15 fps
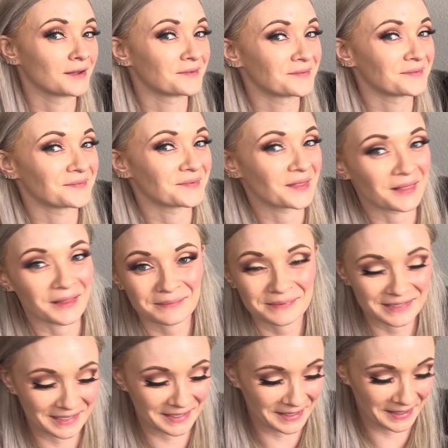the
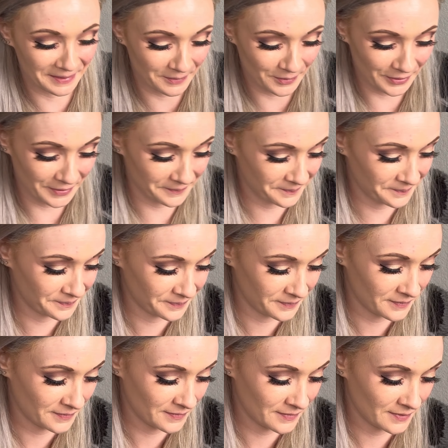lipstick anymore.
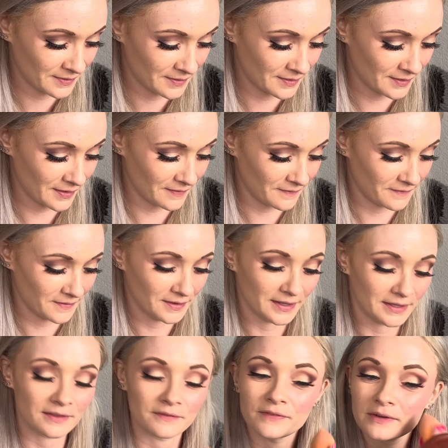I feel
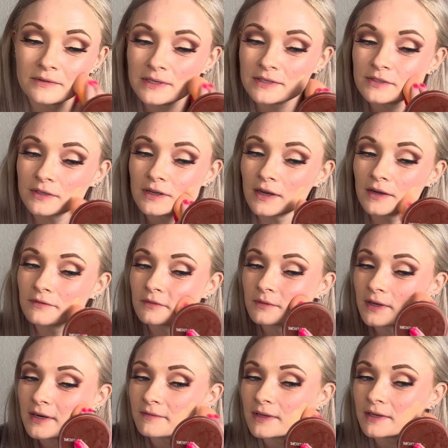like the foundation got
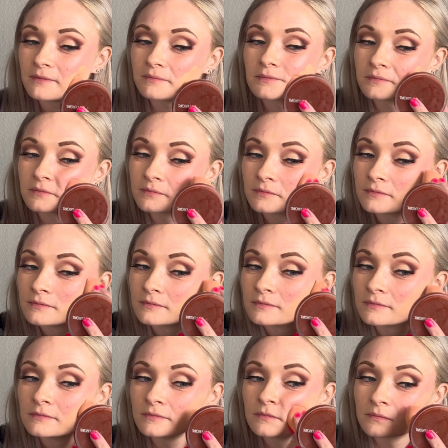rid of it.
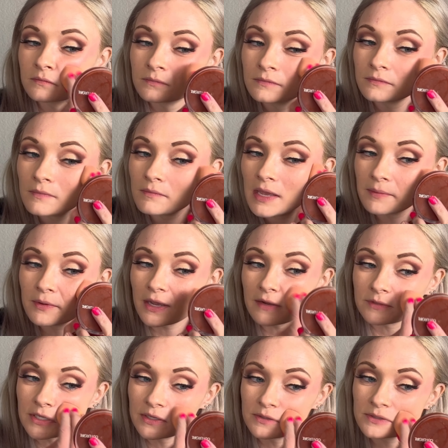Maybe you have
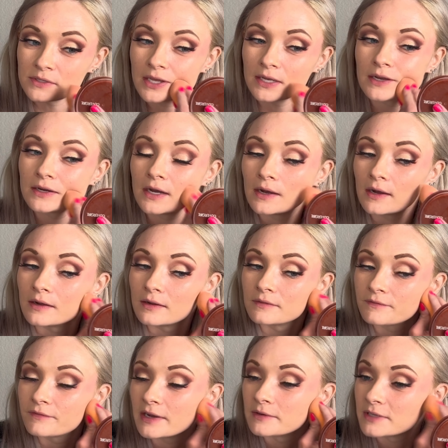to use like a
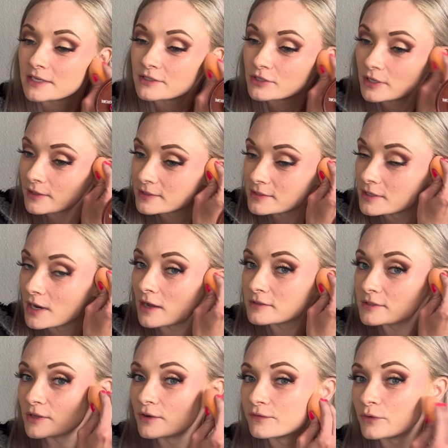foundation that's not
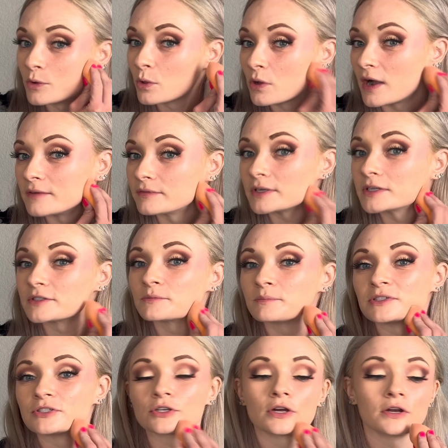so full coverage,
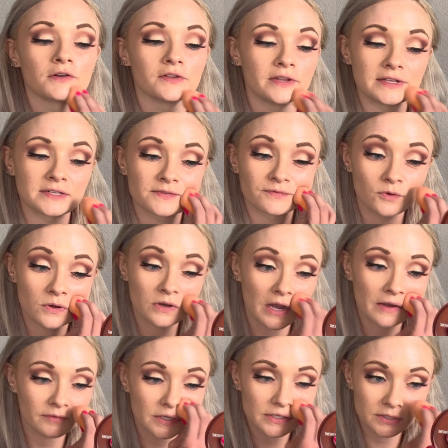but your girl needs full
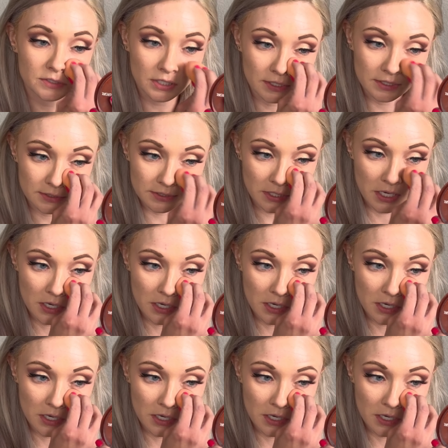coverage because